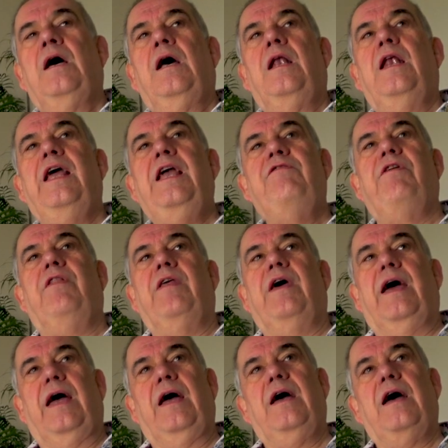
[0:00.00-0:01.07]
leaving
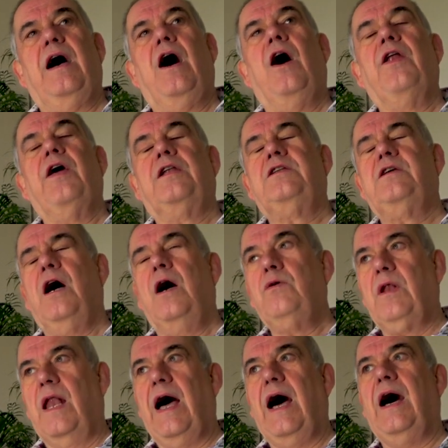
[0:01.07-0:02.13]
there on a
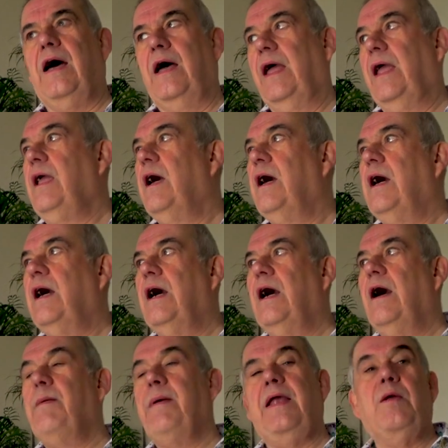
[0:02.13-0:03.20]
total high,
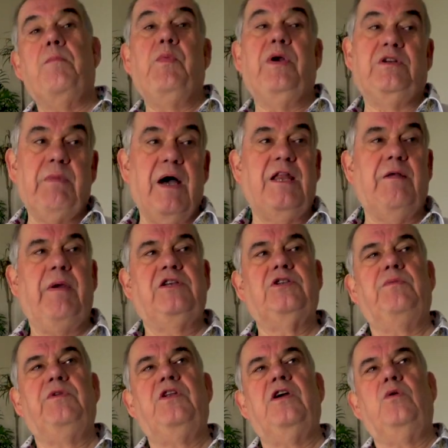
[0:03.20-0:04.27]
I mean, which might have been
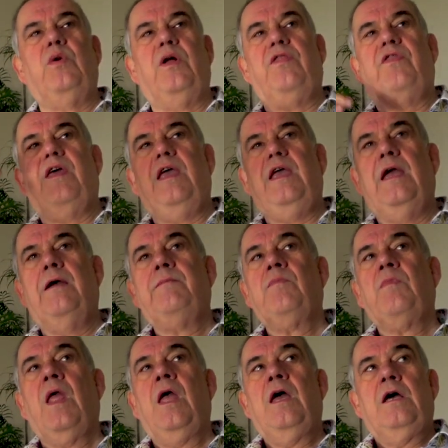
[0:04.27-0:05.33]
something to do with
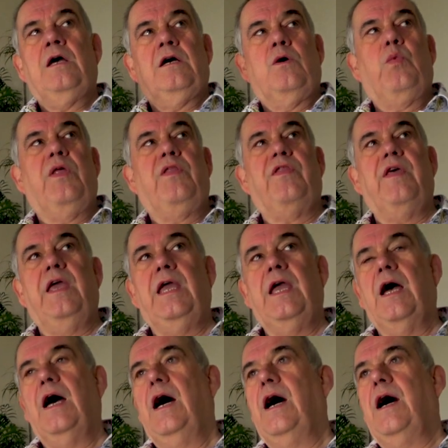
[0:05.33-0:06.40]
the
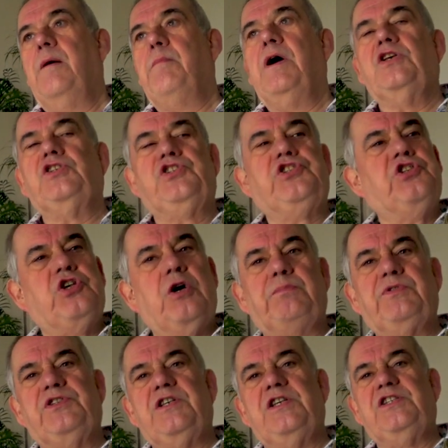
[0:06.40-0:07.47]

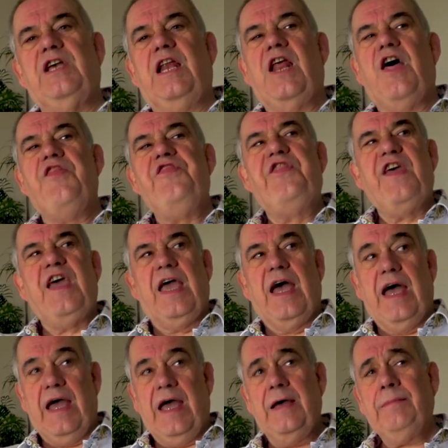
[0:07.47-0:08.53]
substances in the
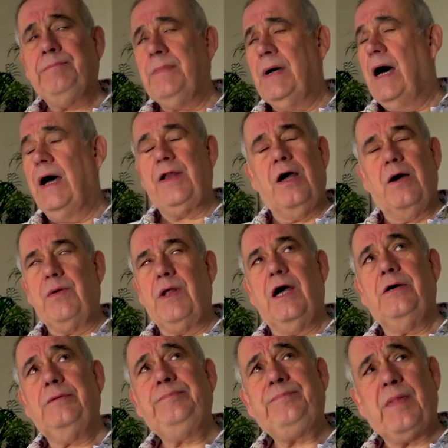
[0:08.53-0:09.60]
air, I don't
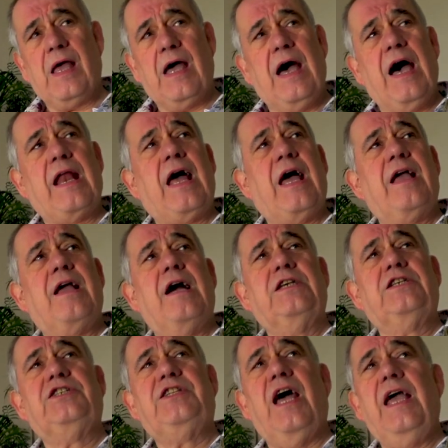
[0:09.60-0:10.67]
know. And I
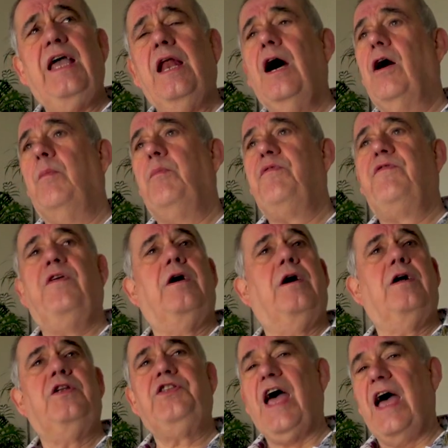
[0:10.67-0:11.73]
stayed up
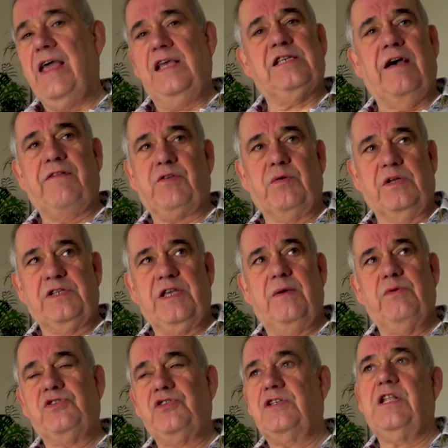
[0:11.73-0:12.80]
for days afterwards.
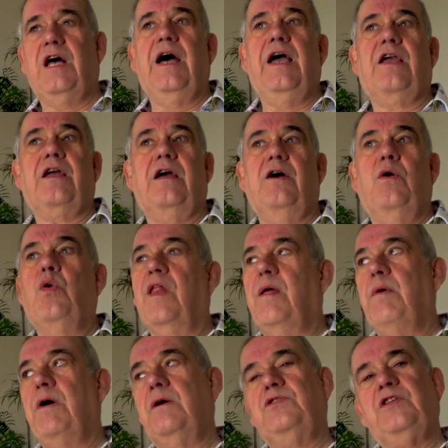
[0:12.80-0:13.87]
It was just like one of
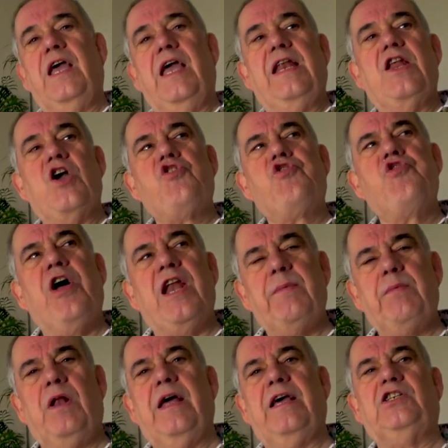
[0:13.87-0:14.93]
the most
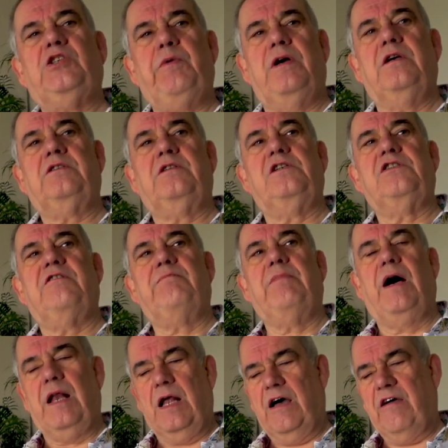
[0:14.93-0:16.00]
incredible experiences of
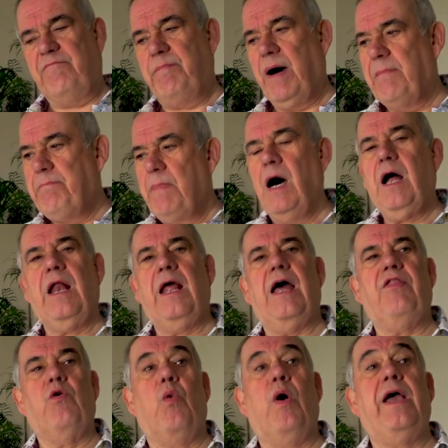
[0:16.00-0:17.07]
my life. Bob Marley
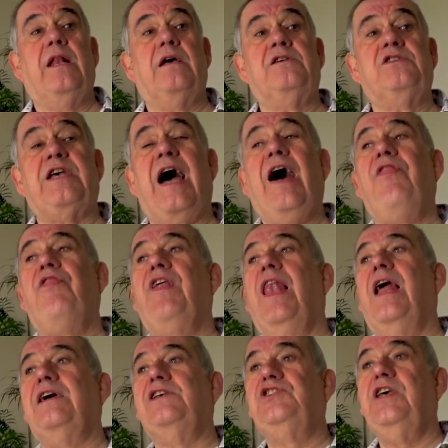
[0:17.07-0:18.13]
and the Wailers at the
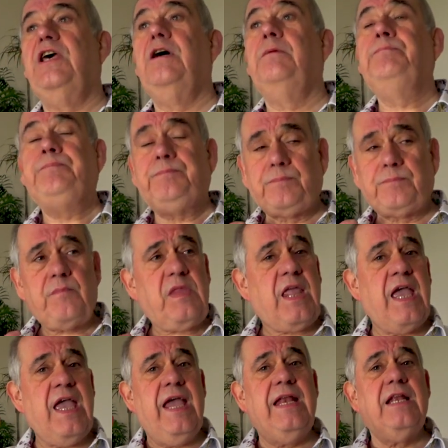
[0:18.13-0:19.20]
Lyceum
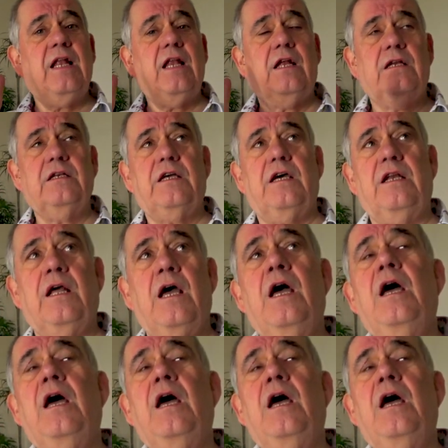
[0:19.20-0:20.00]
in London,